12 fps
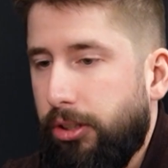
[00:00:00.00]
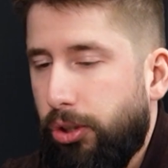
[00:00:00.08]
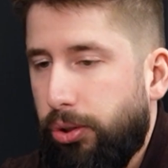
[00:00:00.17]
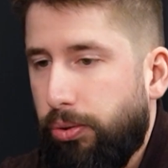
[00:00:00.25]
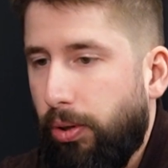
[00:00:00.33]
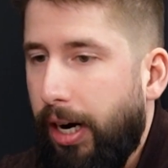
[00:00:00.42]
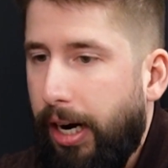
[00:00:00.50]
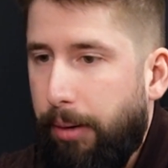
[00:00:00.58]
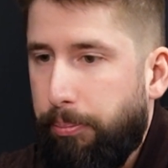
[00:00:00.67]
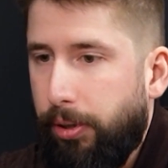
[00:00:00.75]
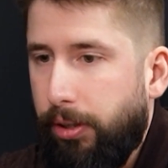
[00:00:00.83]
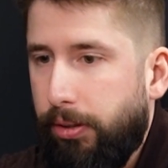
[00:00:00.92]

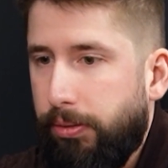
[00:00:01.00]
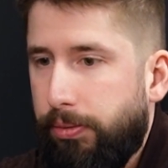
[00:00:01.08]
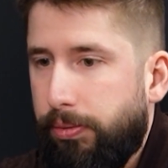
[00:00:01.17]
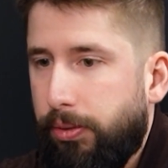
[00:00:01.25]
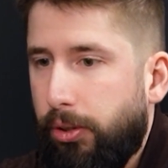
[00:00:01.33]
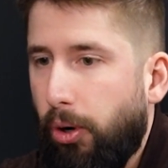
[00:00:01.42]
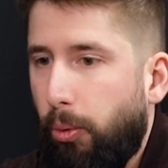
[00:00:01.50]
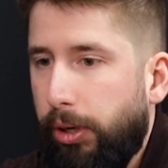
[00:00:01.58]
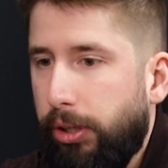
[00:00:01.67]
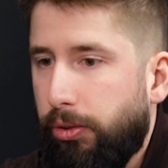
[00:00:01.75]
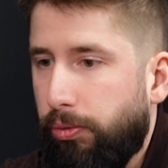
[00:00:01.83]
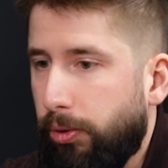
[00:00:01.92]
trap of
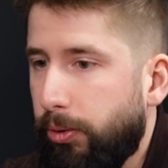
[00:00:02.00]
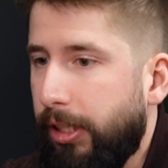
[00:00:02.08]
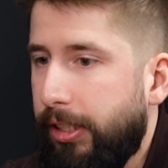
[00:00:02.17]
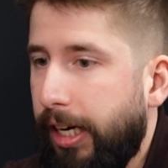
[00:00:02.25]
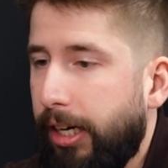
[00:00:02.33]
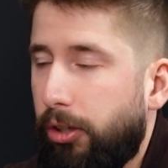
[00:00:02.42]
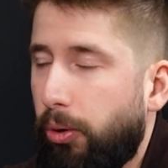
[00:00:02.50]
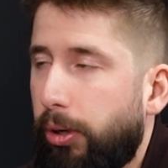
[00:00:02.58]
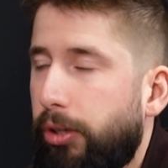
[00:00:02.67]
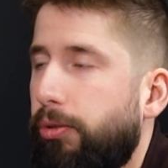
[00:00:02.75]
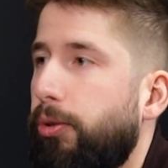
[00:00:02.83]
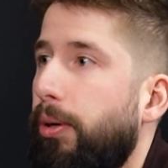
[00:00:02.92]
going through the day,
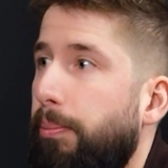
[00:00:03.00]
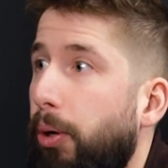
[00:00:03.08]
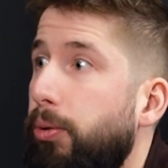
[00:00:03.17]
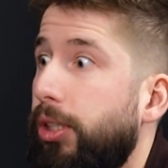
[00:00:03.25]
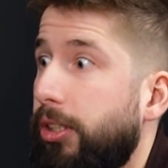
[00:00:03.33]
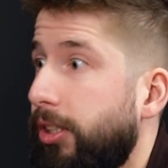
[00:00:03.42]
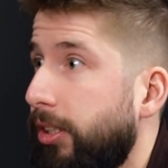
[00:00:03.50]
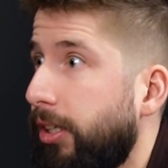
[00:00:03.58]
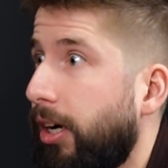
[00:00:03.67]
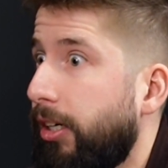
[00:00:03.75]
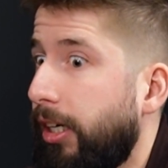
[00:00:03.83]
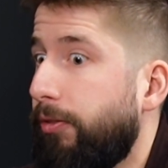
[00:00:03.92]
going through the motions and
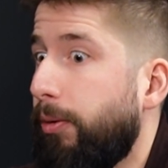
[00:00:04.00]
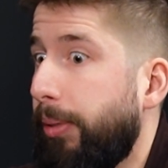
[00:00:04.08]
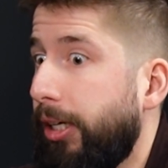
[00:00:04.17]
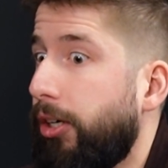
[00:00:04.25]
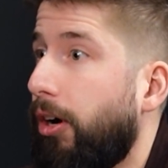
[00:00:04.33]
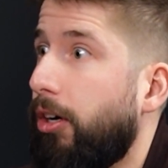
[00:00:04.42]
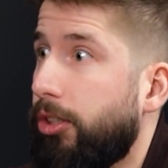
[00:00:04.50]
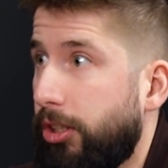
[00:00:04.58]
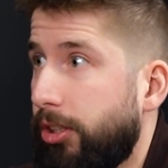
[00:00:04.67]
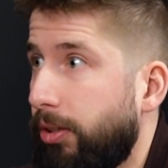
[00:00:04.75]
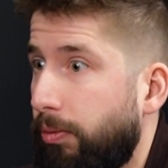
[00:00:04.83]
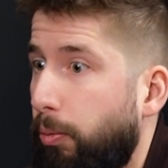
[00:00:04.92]
not even be
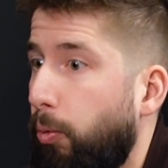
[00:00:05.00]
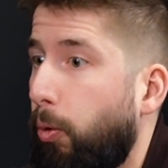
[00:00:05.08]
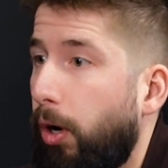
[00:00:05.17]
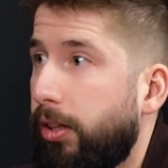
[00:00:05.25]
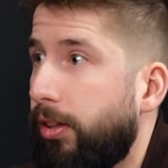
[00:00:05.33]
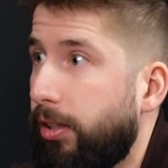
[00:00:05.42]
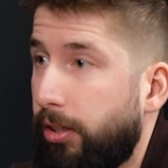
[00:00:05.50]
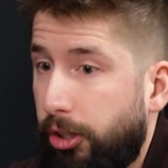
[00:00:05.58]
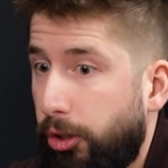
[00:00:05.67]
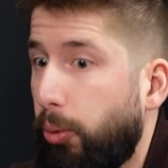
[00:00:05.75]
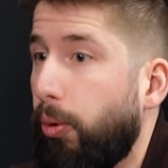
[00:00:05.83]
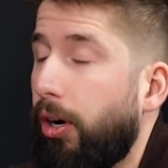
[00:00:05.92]
conscious of what
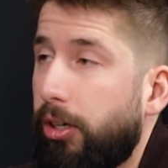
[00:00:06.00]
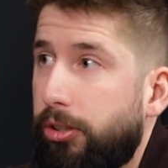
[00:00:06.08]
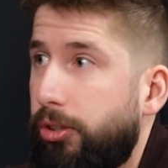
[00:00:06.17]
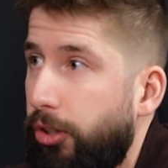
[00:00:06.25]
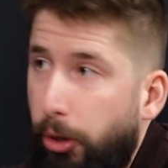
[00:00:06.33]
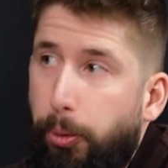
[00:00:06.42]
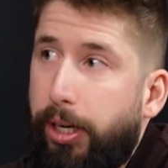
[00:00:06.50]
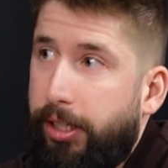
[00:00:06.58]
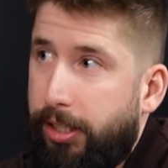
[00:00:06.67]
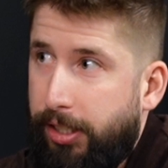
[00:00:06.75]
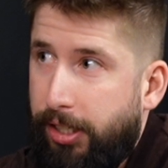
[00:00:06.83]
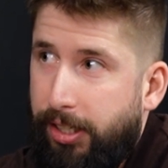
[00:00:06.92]
you are
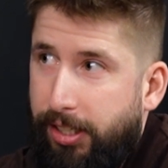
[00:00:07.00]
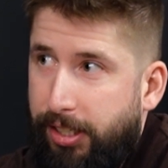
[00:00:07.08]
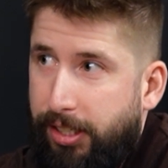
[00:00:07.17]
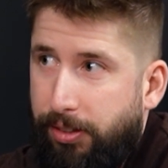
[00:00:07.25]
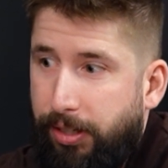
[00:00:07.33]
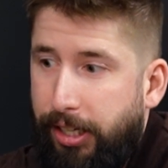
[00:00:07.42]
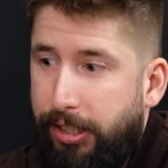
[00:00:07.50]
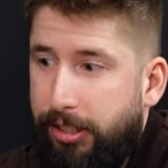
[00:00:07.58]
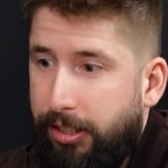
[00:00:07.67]
doing, right?